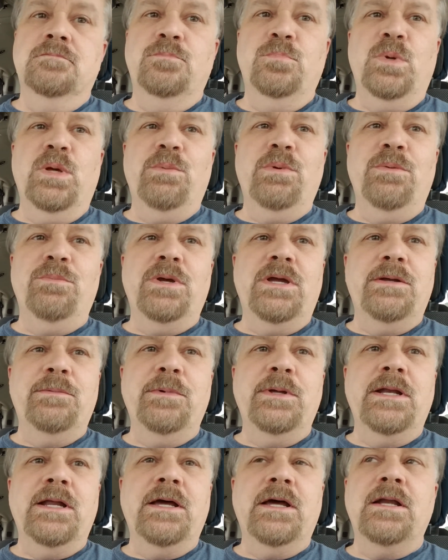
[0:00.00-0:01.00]
Maybe
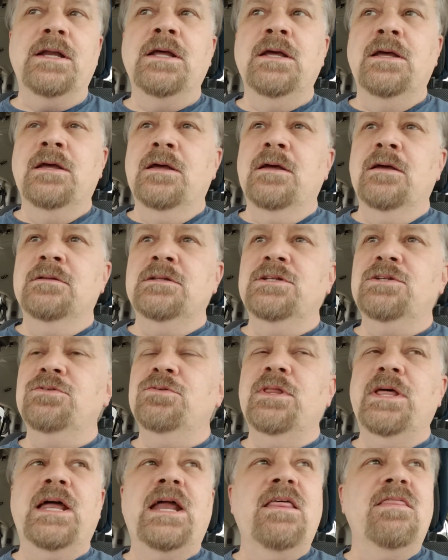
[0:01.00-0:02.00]
not. To do
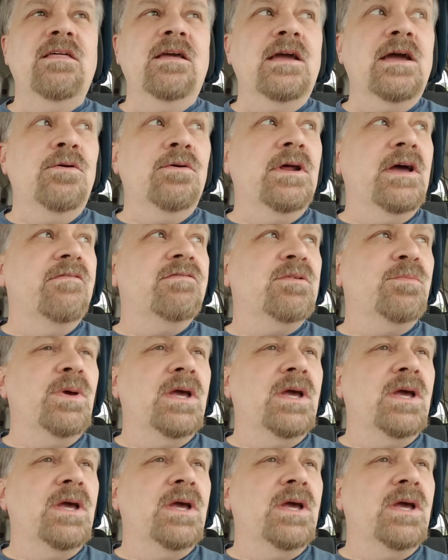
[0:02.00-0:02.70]
that, I think I would have to